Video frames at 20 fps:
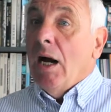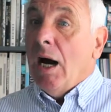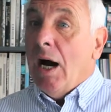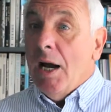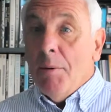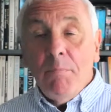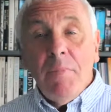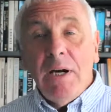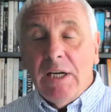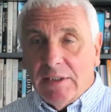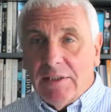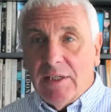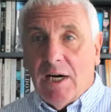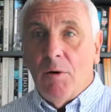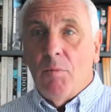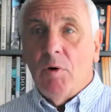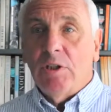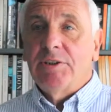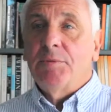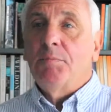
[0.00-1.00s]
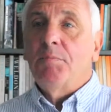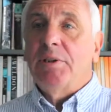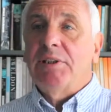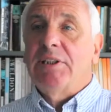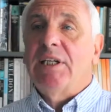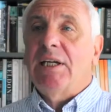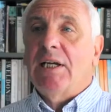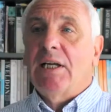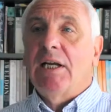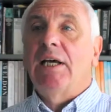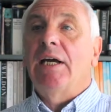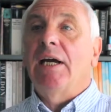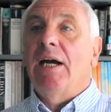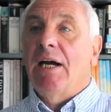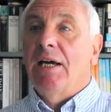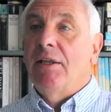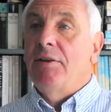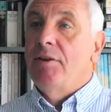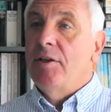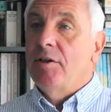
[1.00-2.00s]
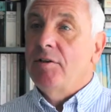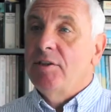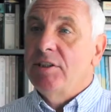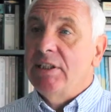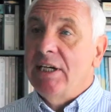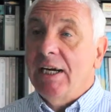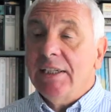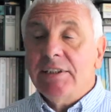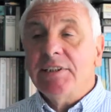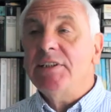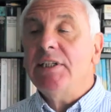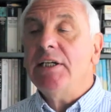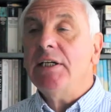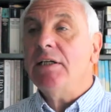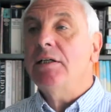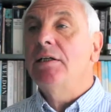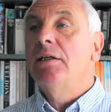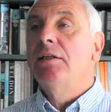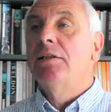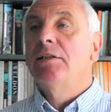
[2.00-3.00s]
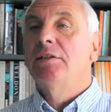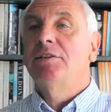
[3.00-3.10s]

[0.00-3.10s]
I admit I wasn't particularly enthusiastic,